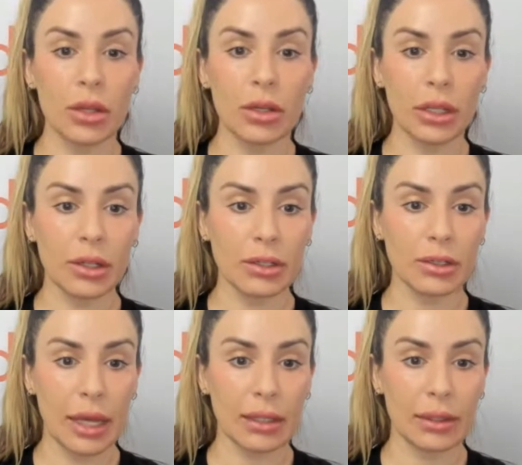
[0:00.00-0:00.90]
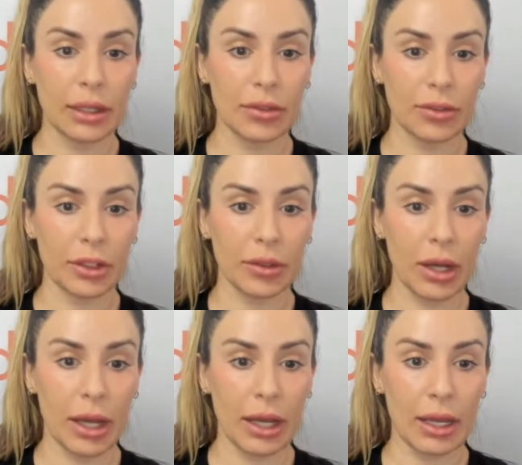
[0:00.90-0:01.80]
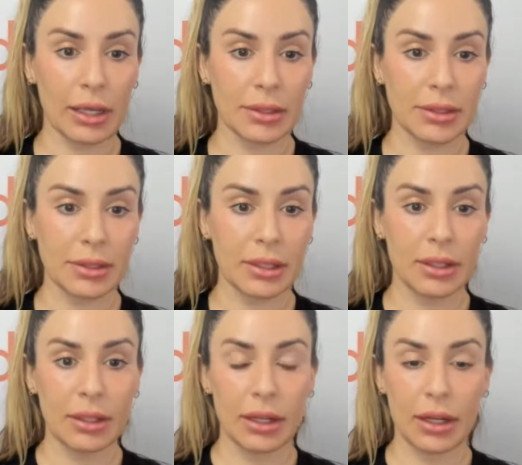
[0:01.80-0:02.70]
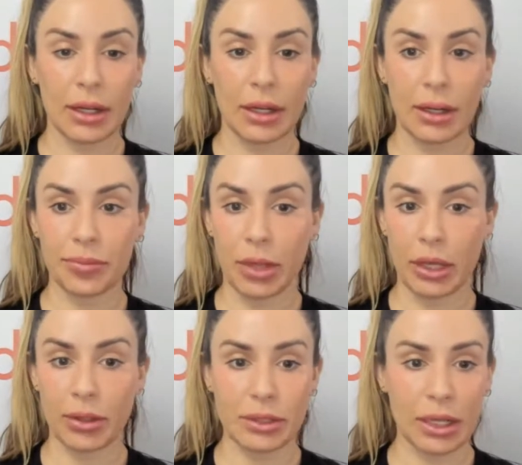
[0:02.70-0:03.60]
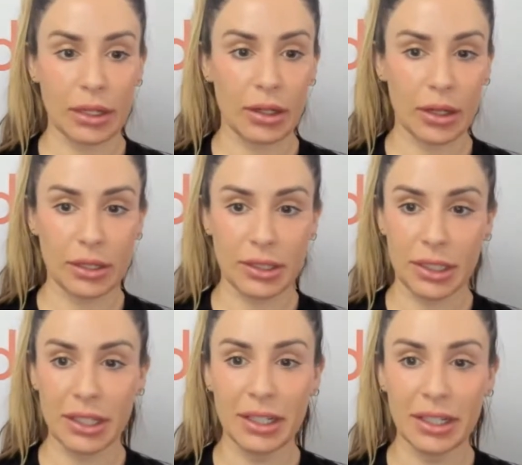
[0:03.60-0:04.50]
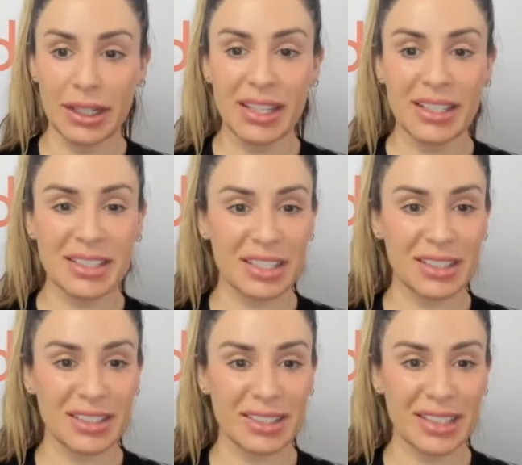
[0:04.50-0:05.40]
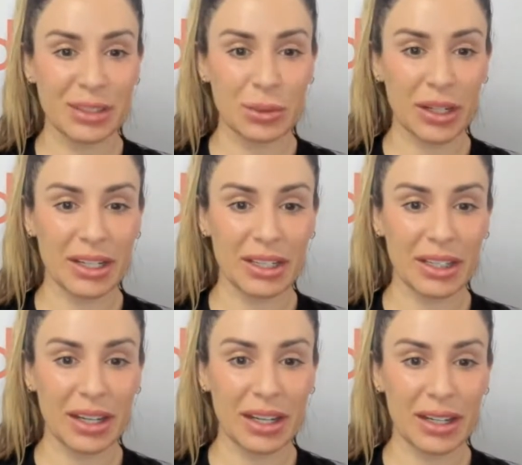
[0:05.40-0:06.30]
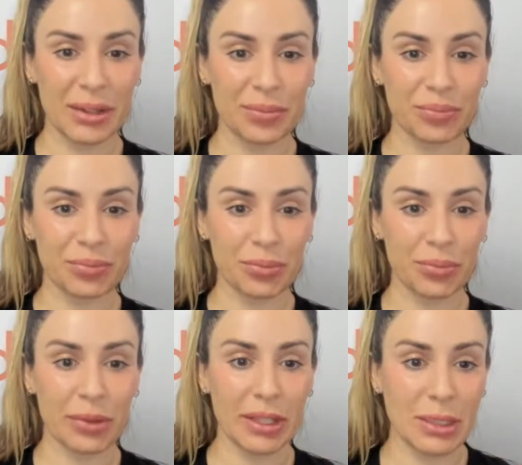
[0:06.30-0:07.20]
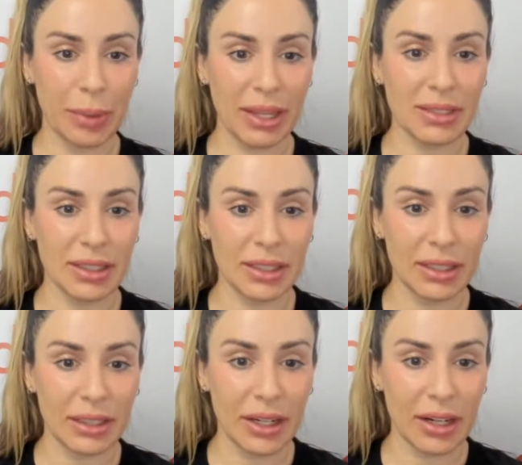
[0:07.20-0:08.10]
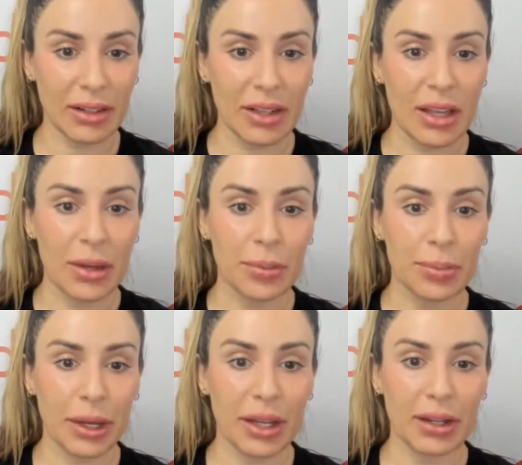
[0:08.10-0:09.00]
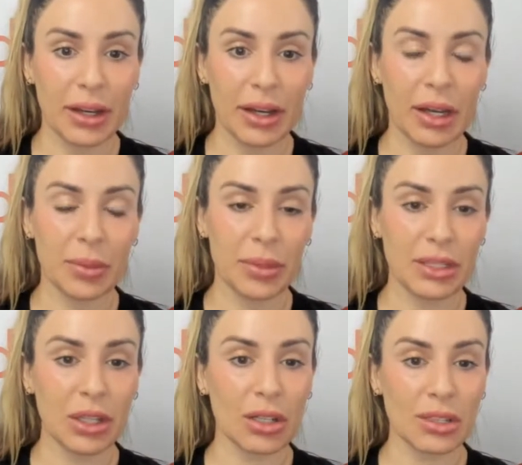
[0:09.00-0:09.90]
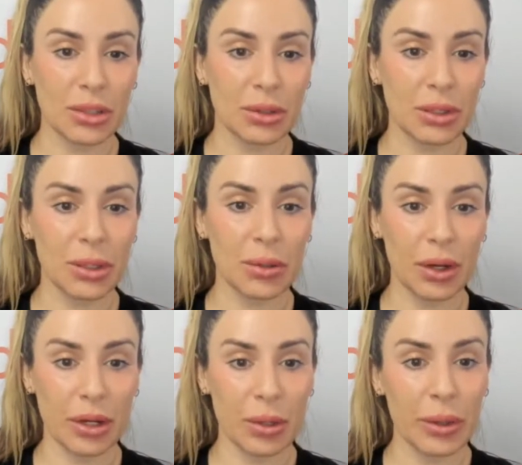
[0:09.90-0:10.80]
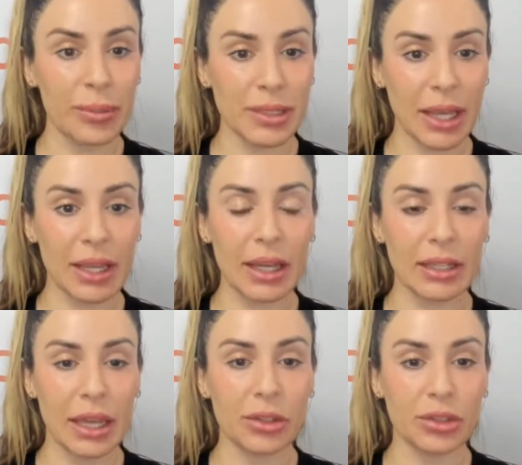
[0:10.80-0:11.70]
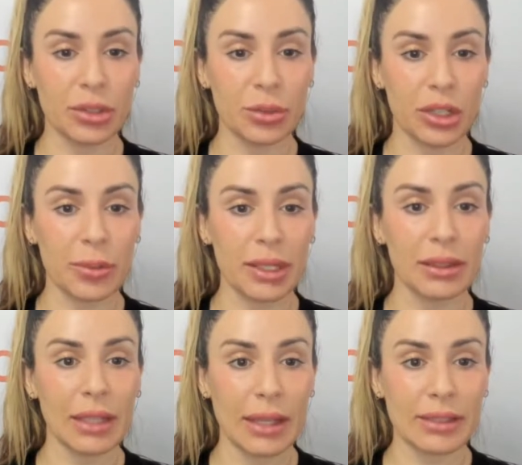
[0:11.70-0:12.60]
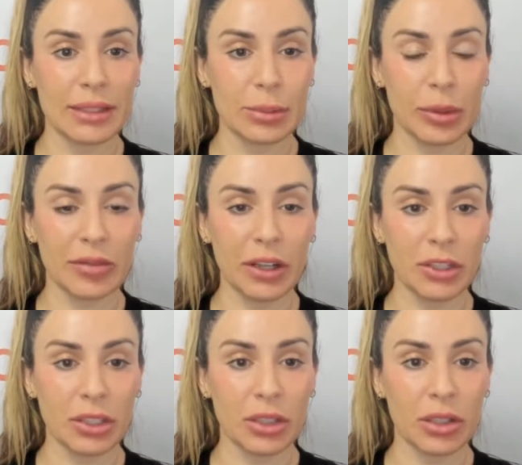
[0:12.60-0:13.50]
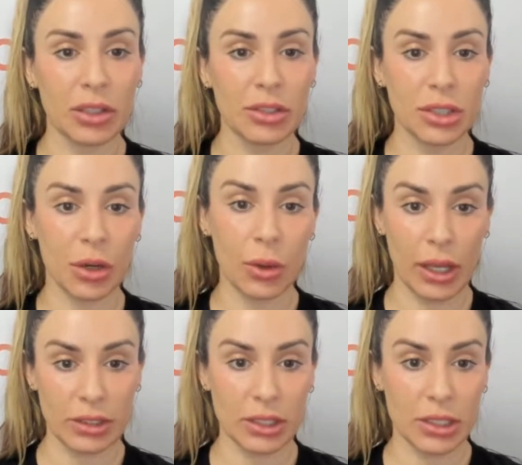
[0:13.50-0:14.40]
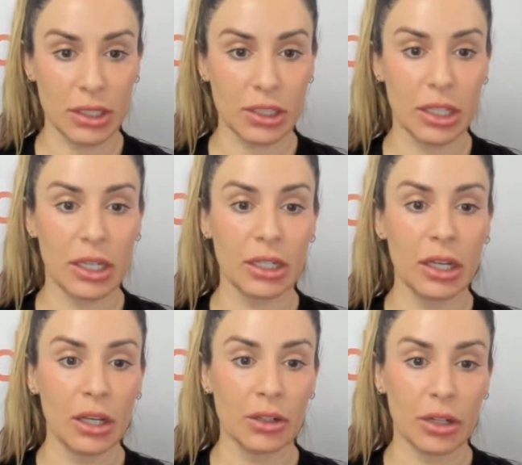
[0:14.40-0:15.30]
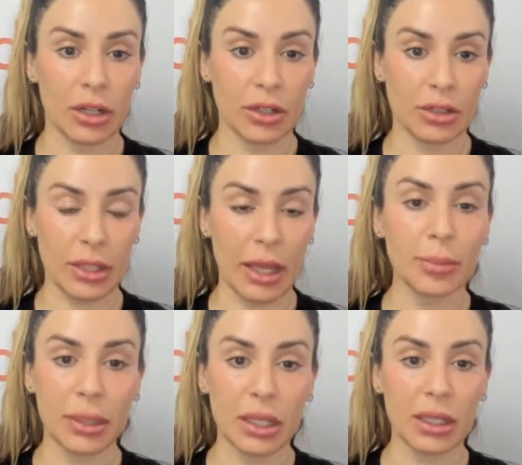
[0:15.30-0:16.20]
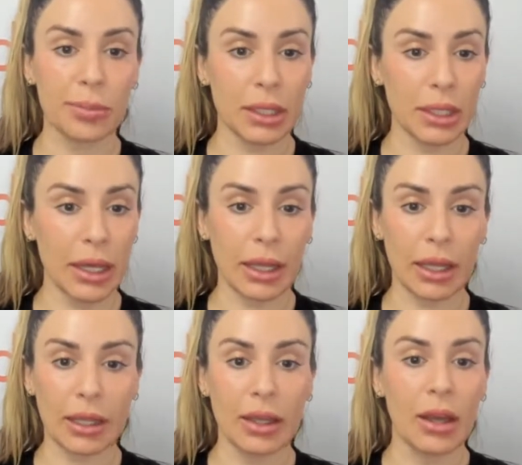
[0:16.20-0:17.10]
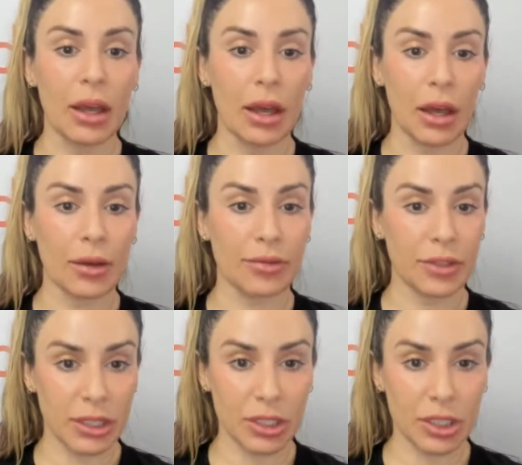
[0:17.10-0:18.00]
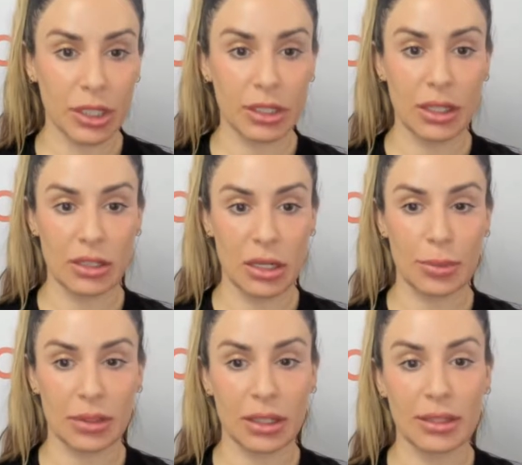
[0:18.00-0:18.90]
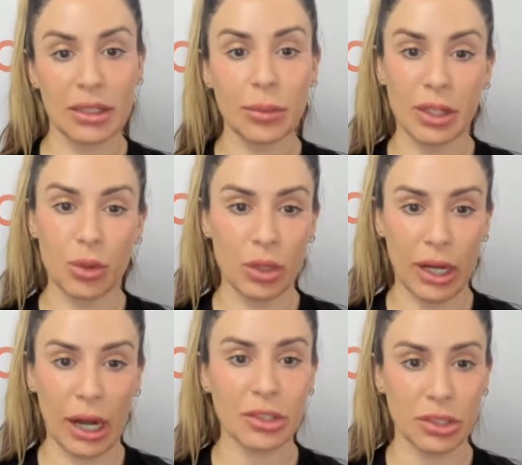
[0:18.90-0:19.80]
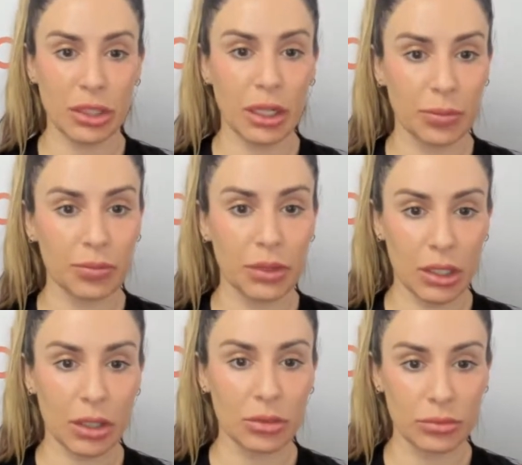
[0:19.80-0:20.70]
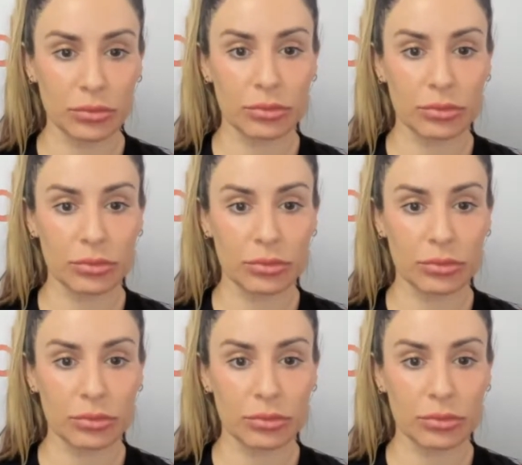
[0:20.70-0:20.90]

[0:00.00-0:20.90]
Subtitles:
Here's that link for you guys. I know it's kind of hard to use this one when it's pasted in there, but it's also, you know, on our website. Again, you do want to be a licensed professional, so esthetician, nurse, NP, PA, physician, that type of thing. Someone who can actually, you know,